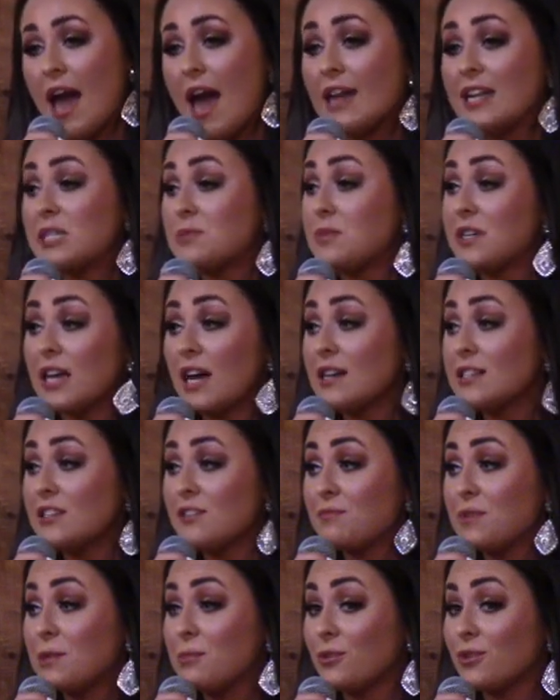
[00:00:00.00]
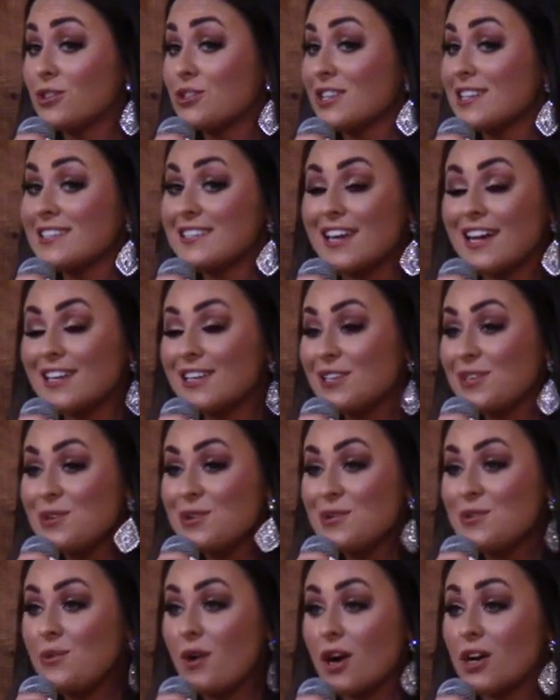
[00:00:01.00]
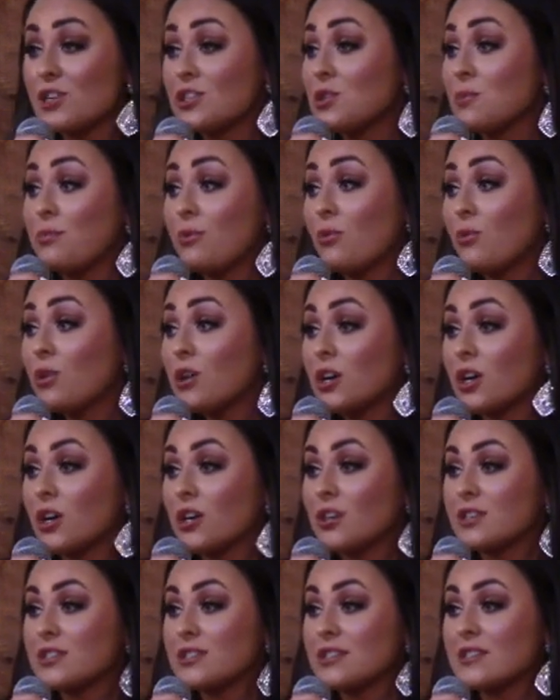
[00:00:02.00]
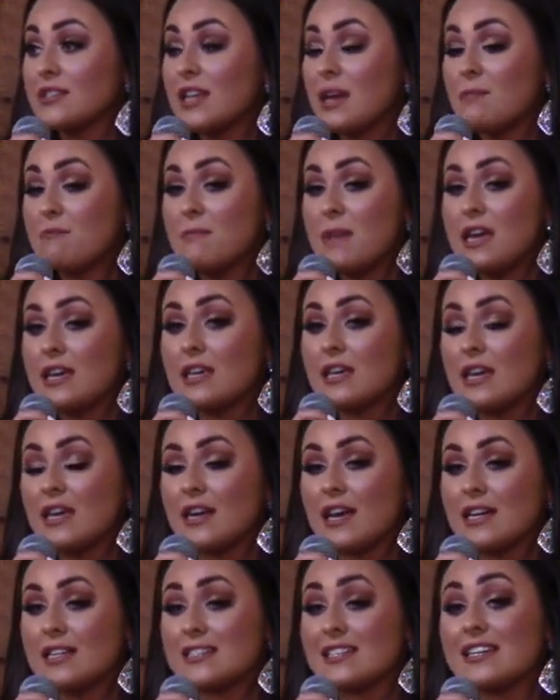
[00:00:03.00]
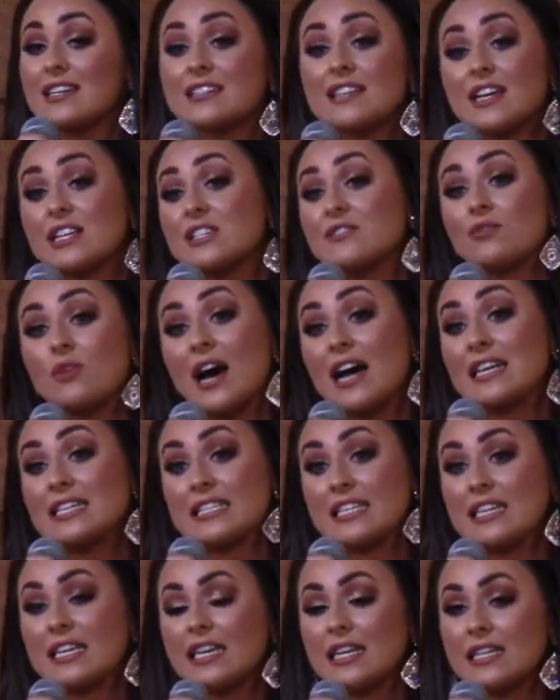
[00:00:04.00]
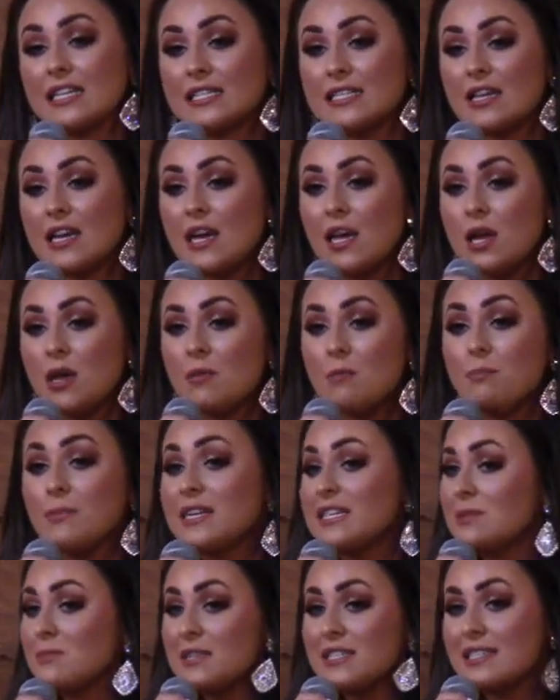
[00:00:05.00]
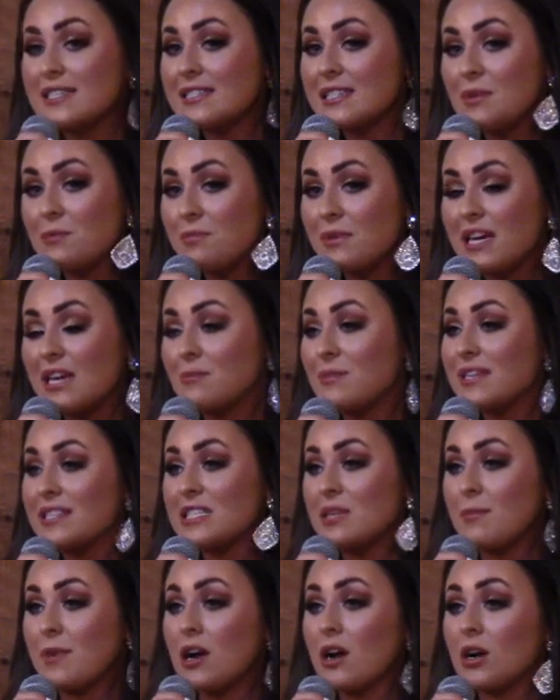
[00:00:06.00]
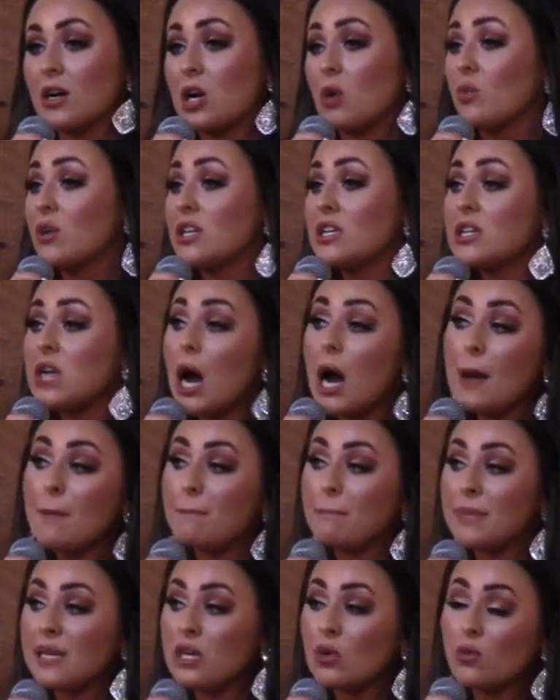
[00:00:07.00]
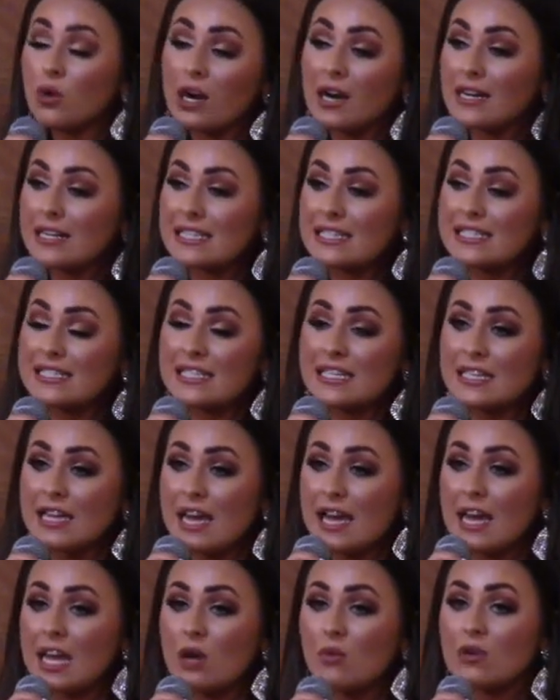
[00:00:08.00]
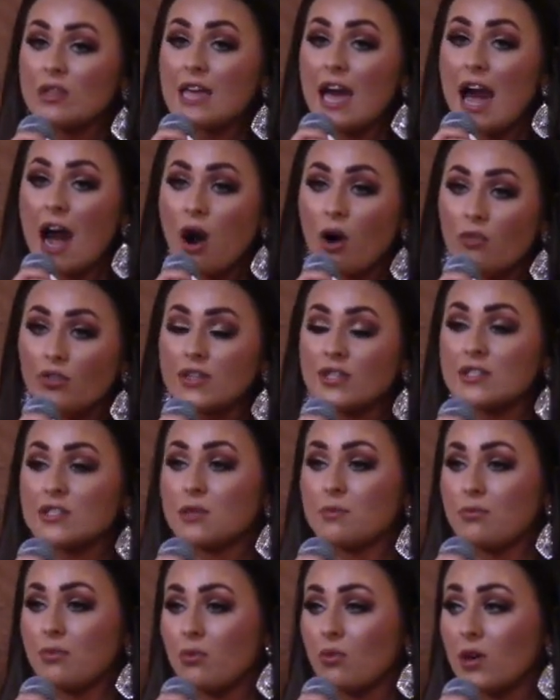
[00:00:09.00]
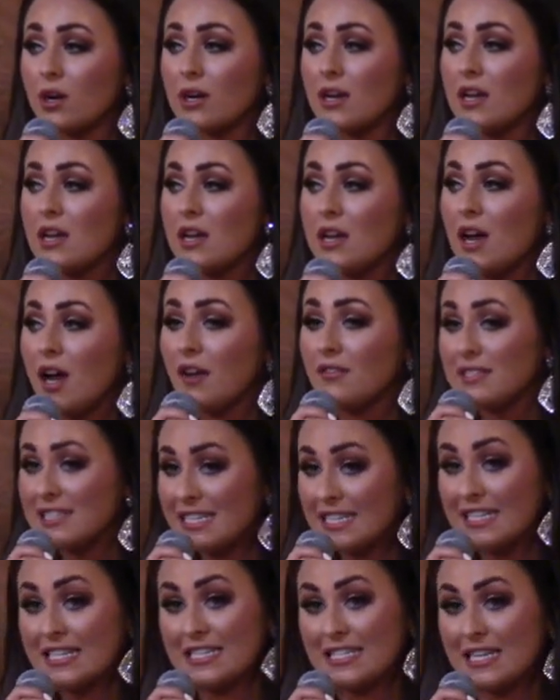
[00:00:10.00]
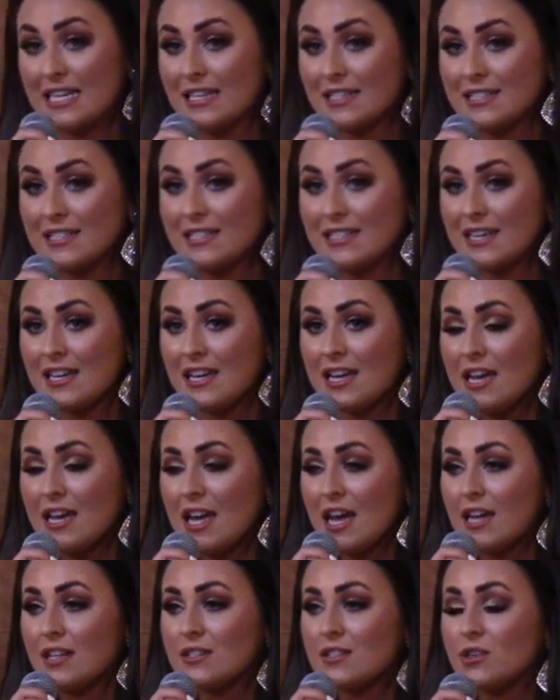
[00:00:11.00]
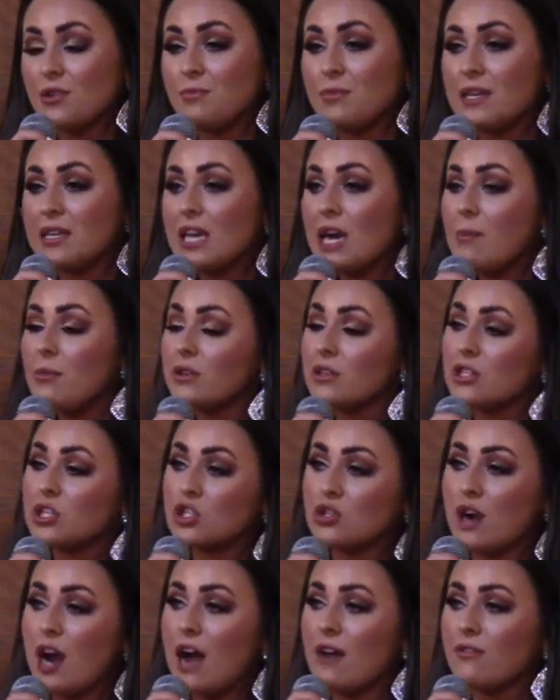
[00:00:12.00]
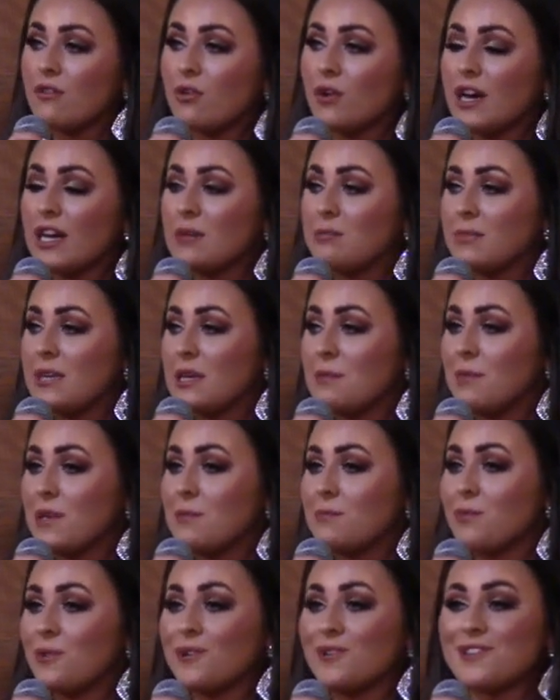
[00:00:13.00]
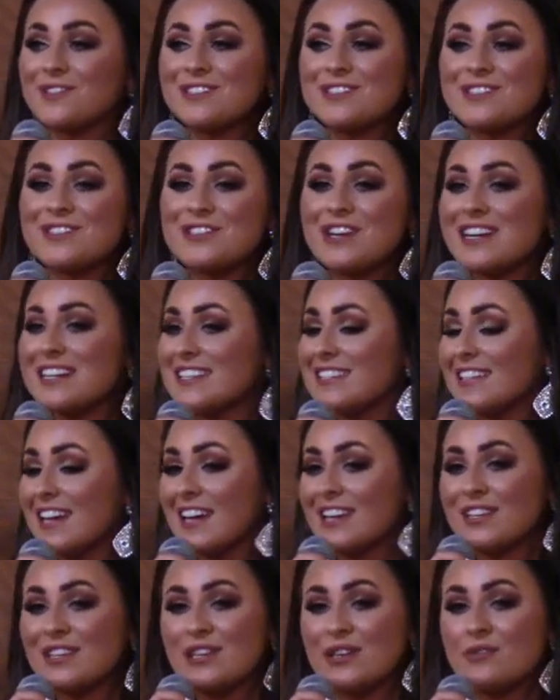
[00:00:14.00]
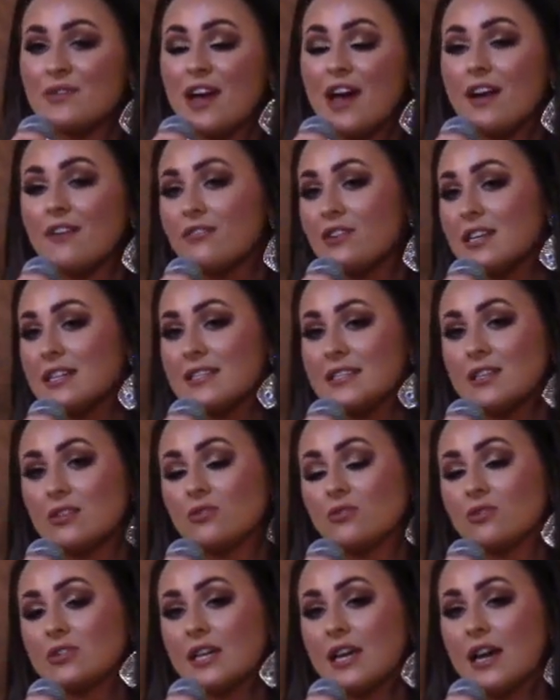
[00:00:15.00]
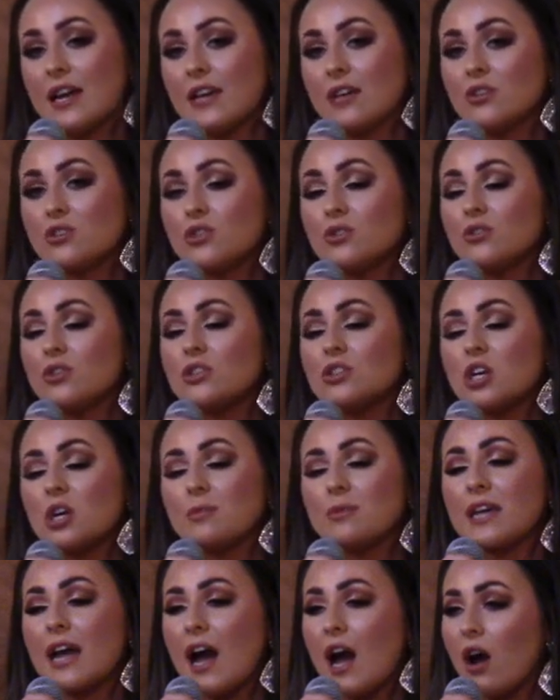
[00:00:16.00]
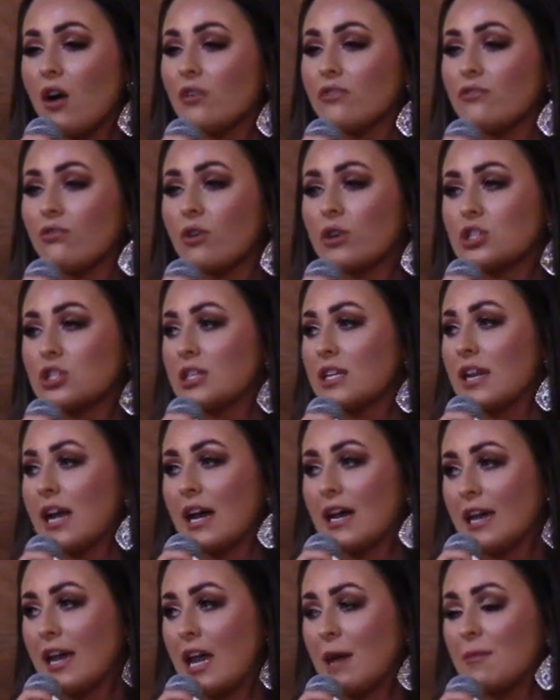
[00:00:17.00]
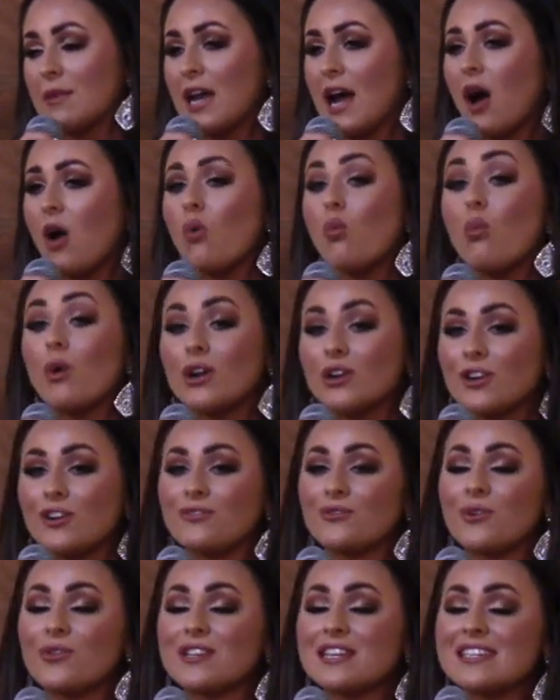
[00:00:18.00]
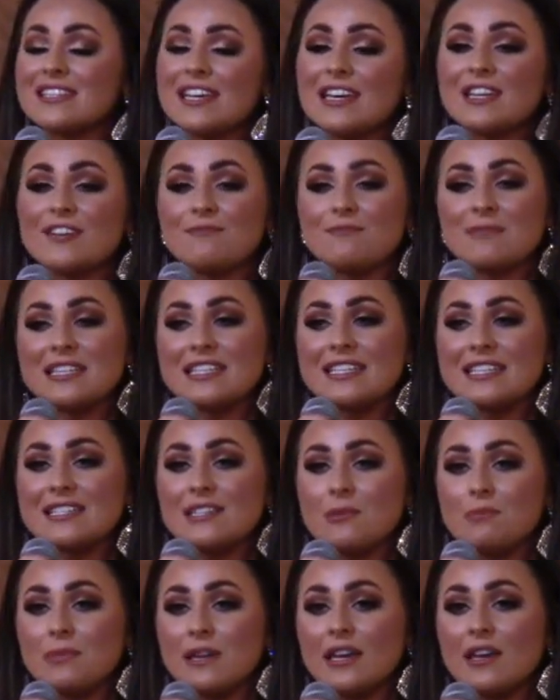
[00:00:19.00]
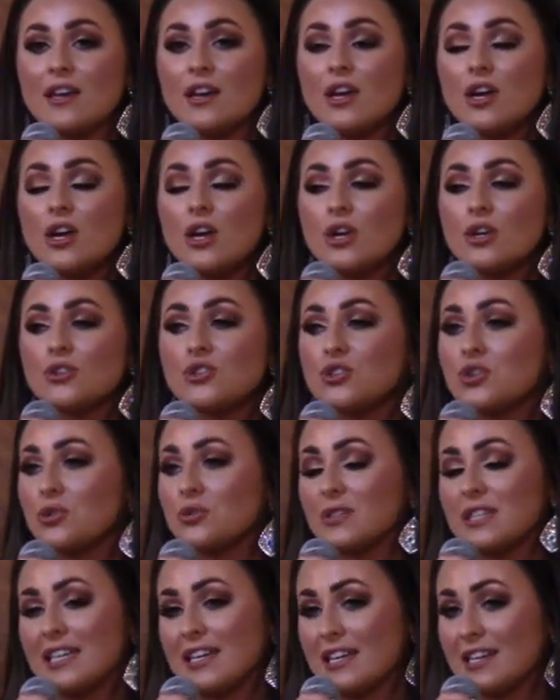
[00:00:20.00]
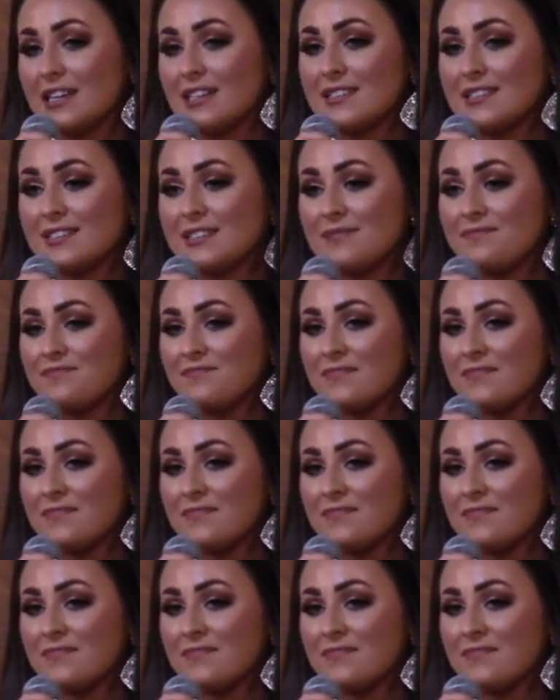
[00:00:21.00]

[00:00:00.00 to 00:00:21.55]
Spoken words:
And it's because of people just like you, our supporters, that make it as successful as it is. Miss Mississippi and Miss America would not be where it is today without the support of citizens. And so being able to travel and meet people just like you every single day truly showed me how fortunate I am and how wonderful the state of Mississippi truly is.